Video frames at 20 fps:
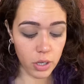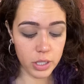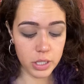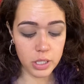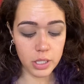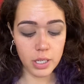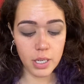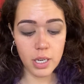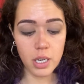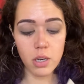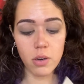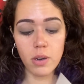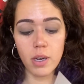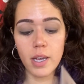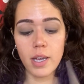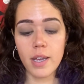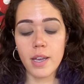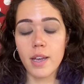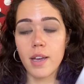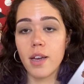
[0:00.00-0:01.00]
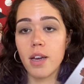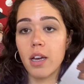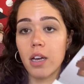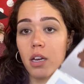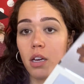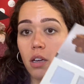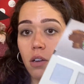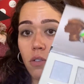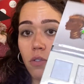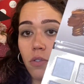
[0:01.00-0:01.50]
so now I
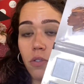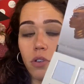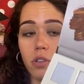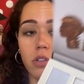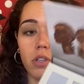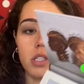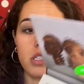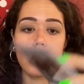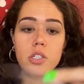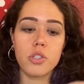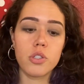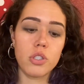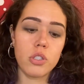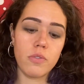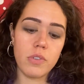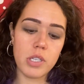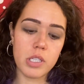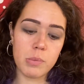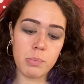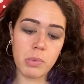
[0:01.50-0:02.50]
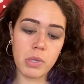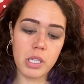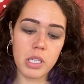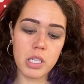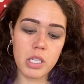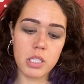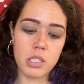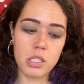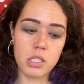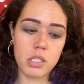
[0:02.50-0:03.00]
have, this is Juvia's
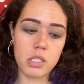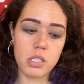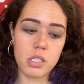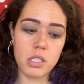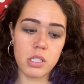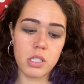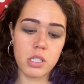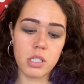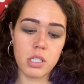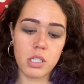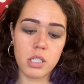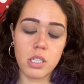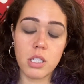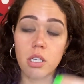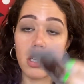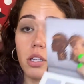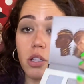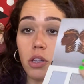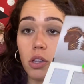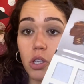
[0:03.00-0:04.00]
Place, the